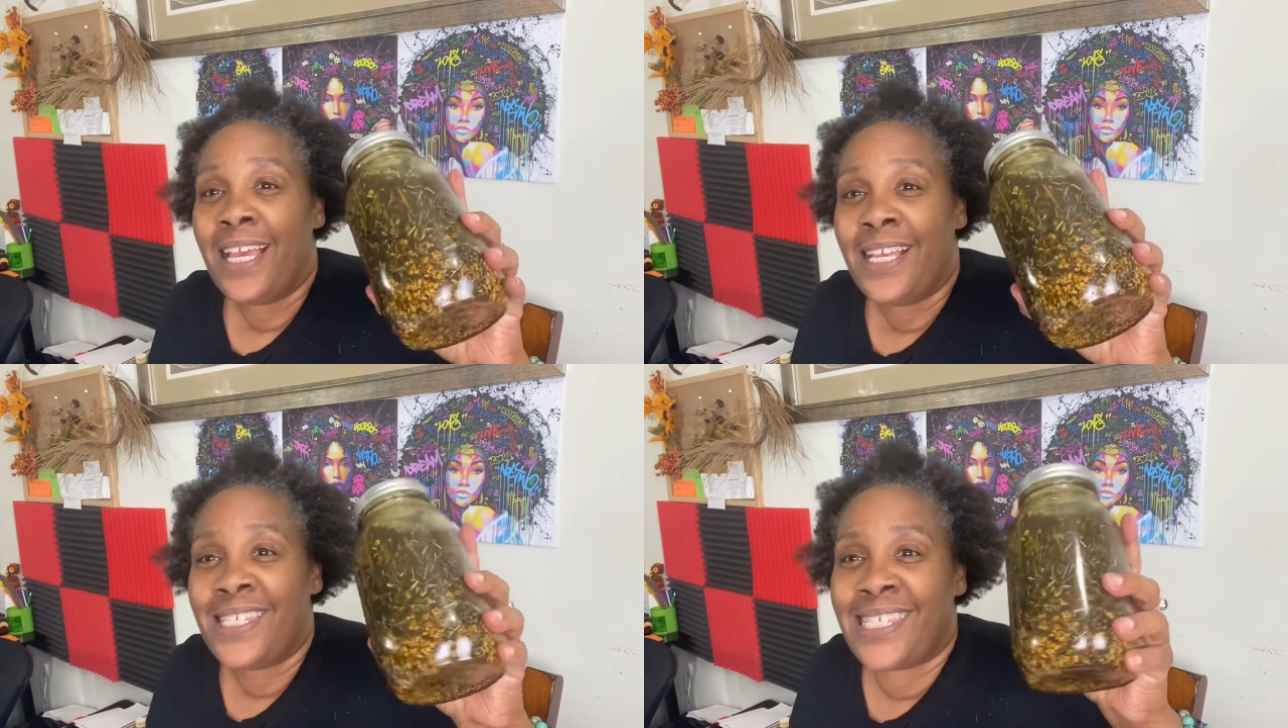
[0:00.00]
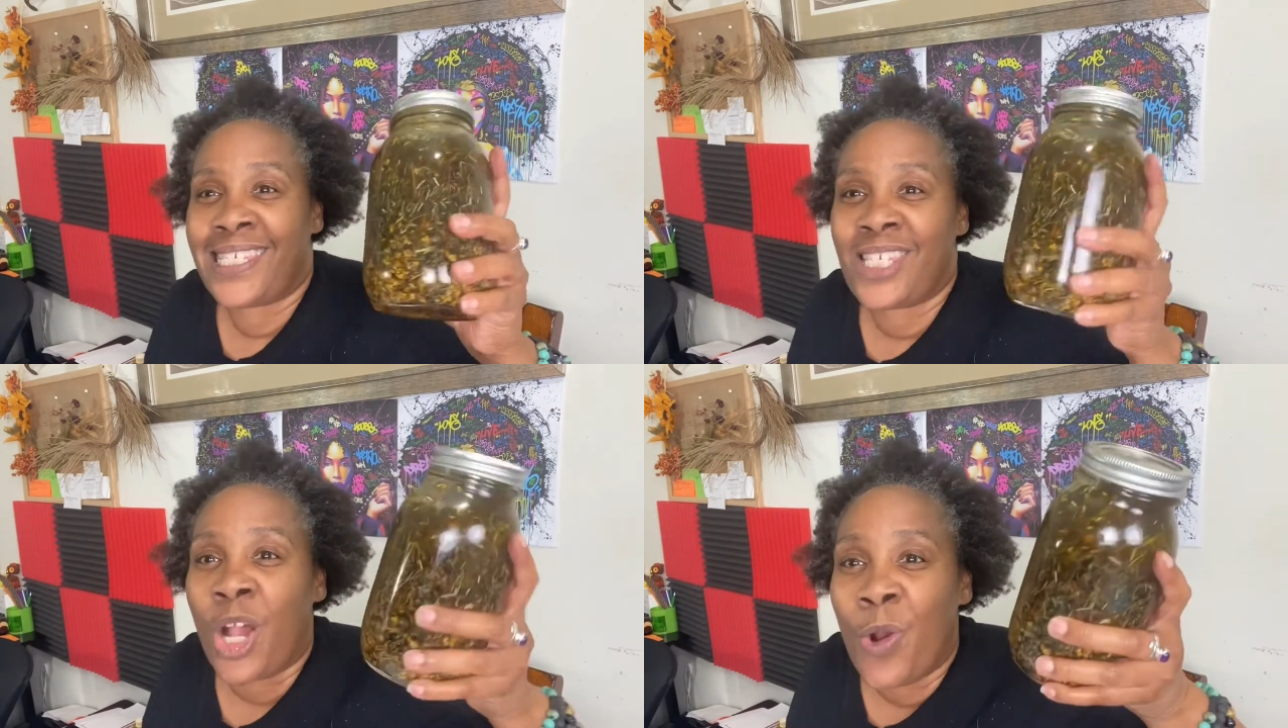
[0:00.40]

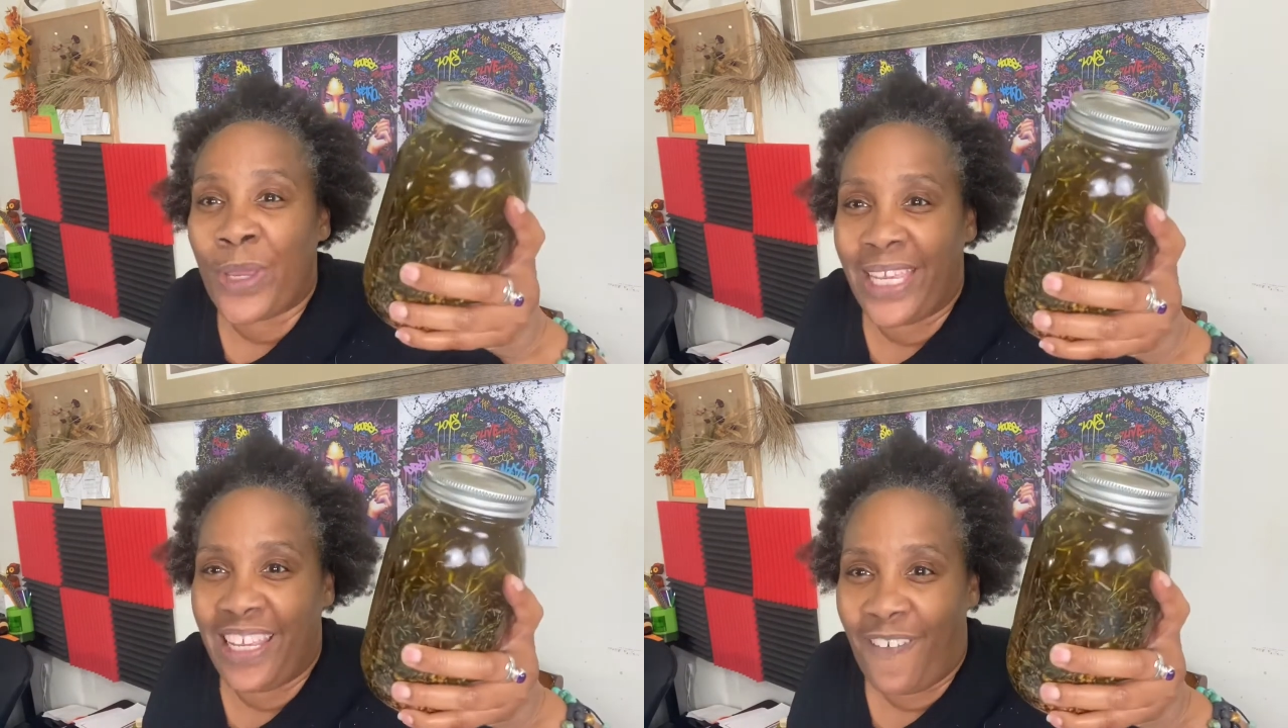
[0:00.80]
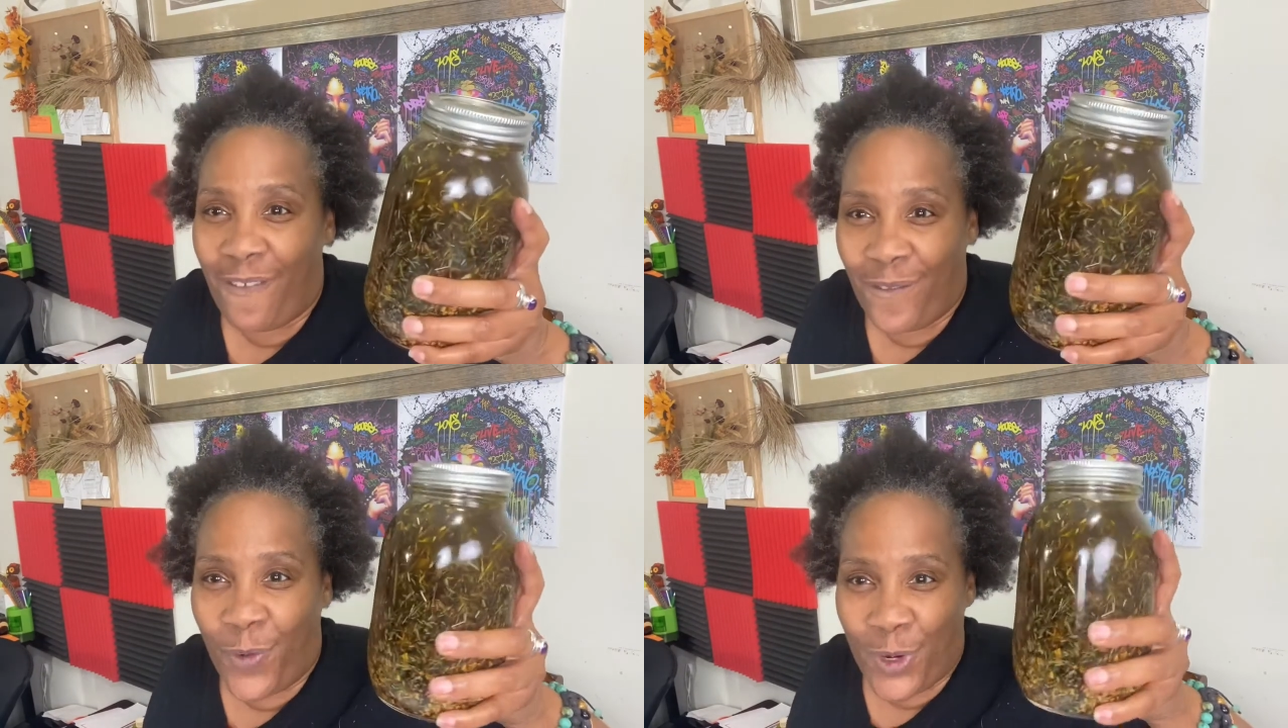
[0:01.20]
soaking
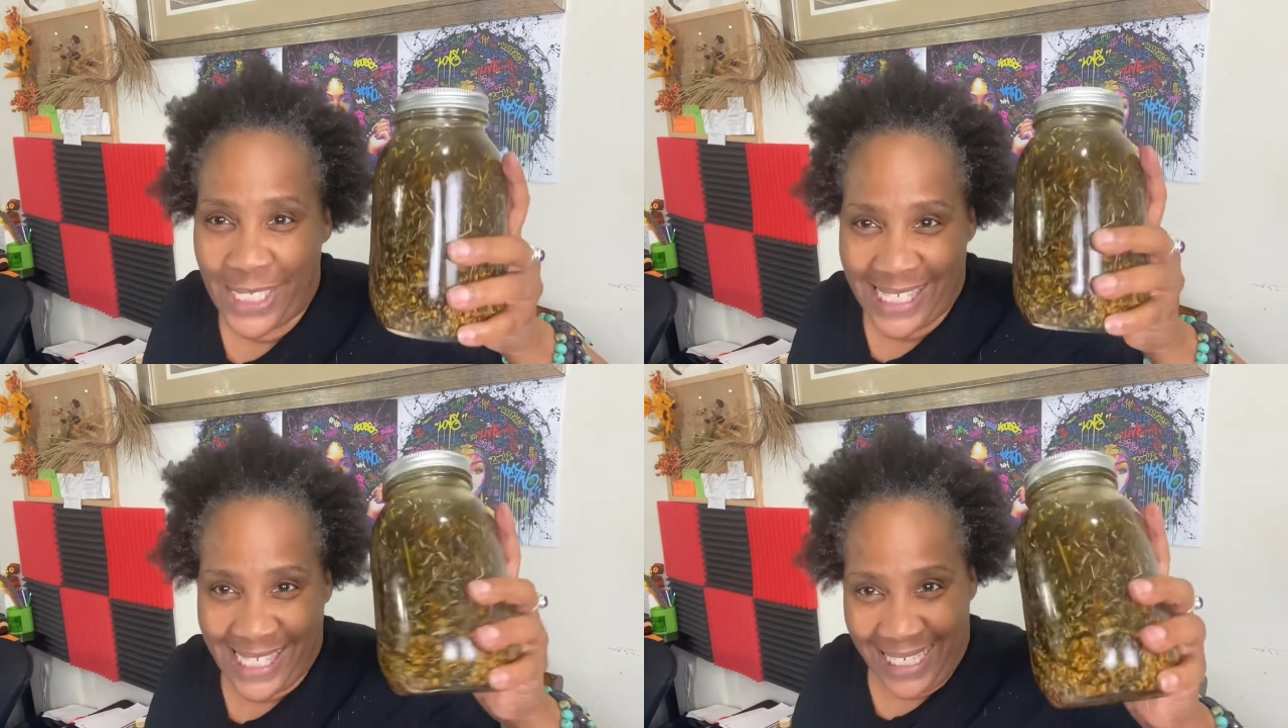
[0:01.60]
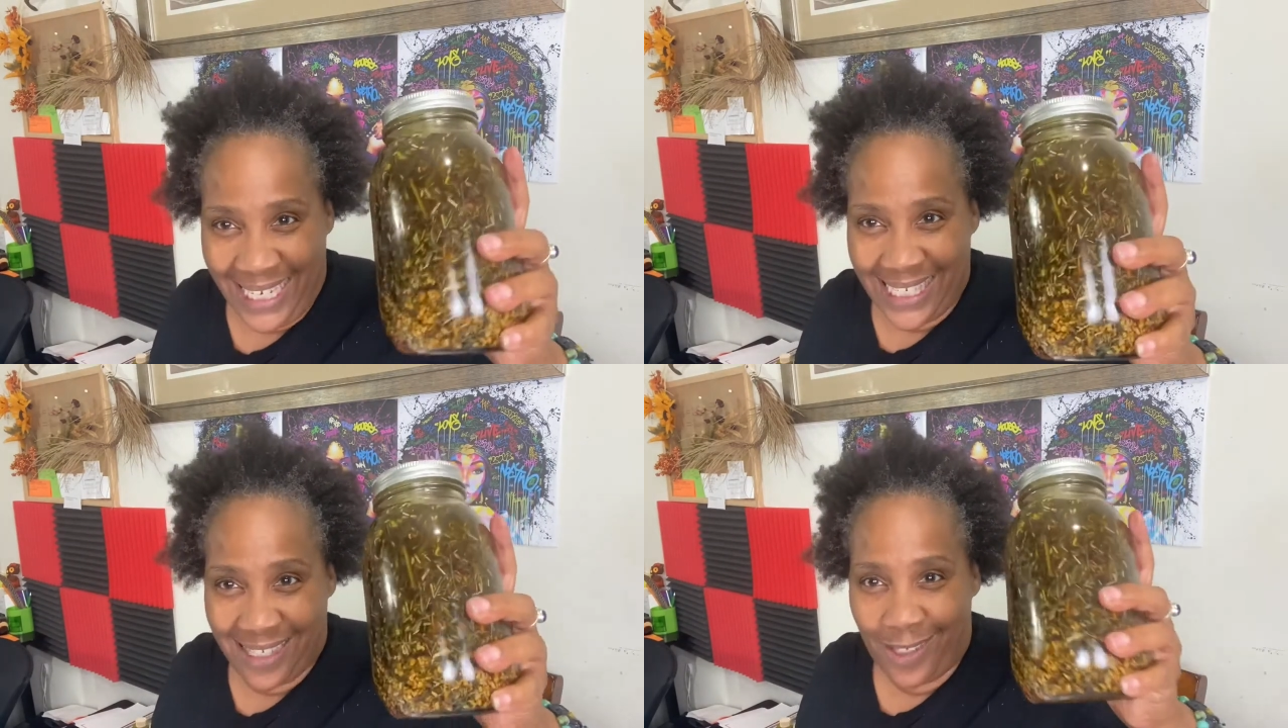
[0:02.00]
for
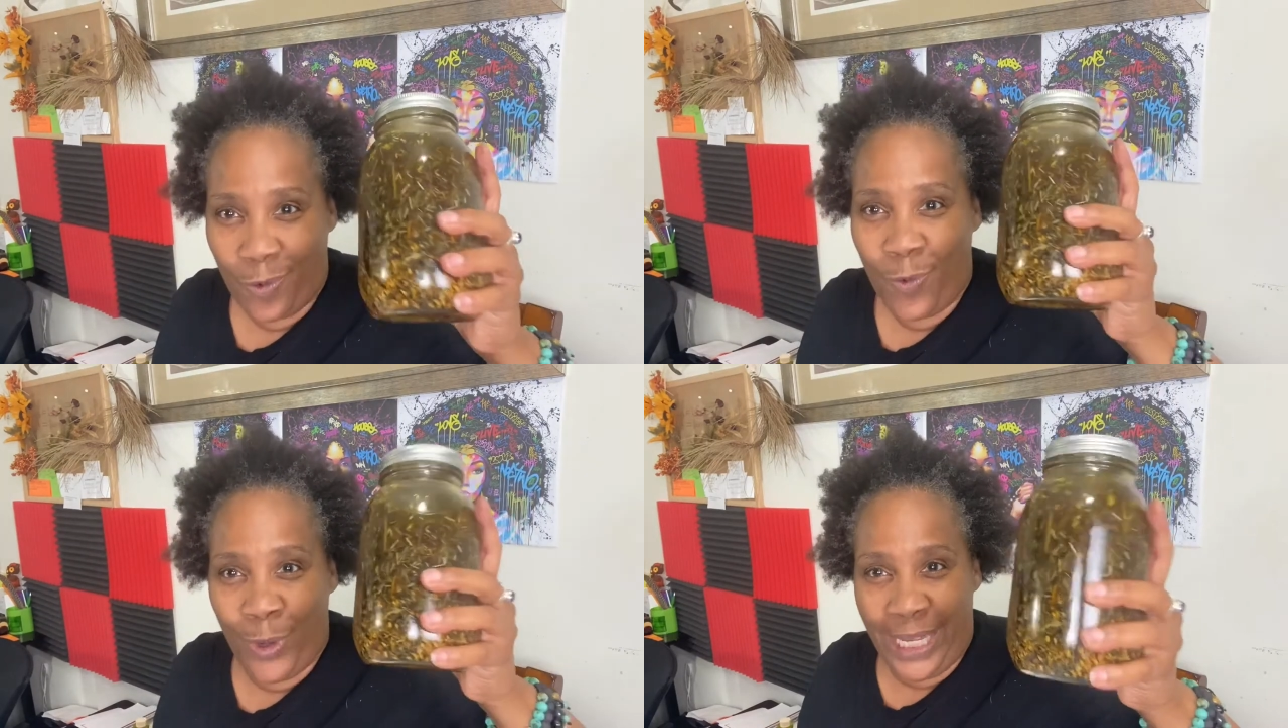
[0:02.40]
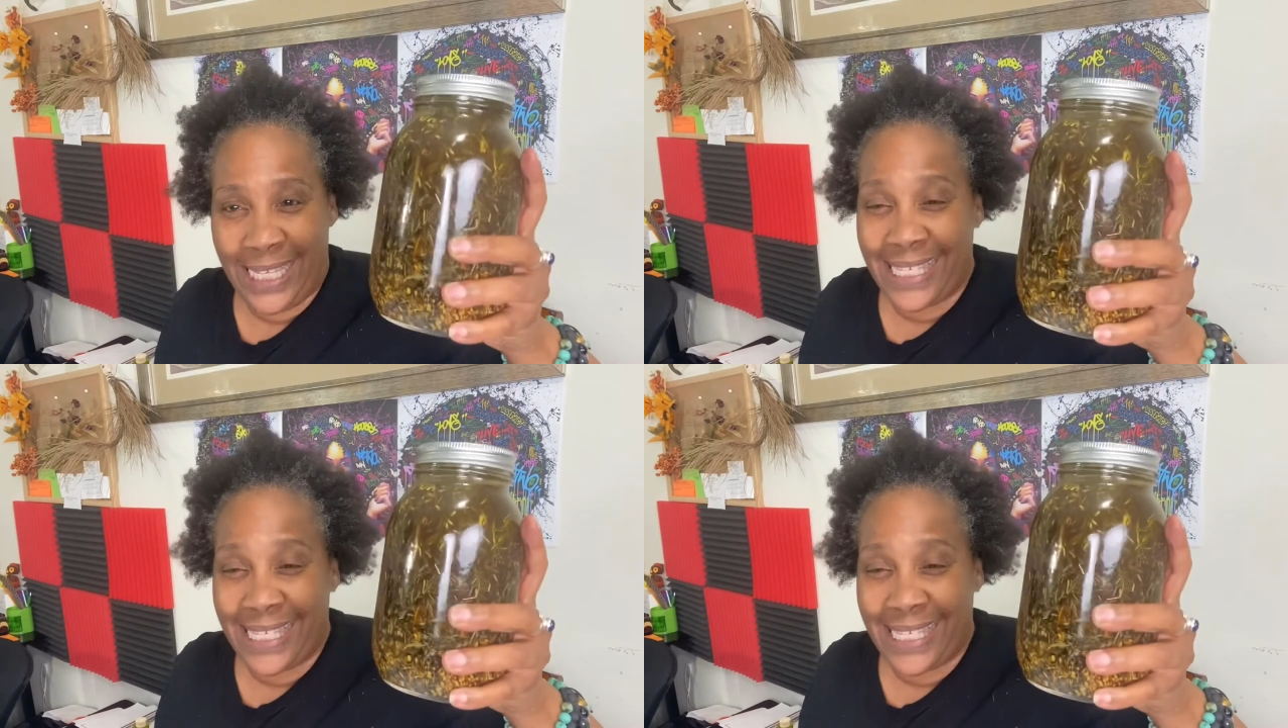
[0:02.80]
six weeks.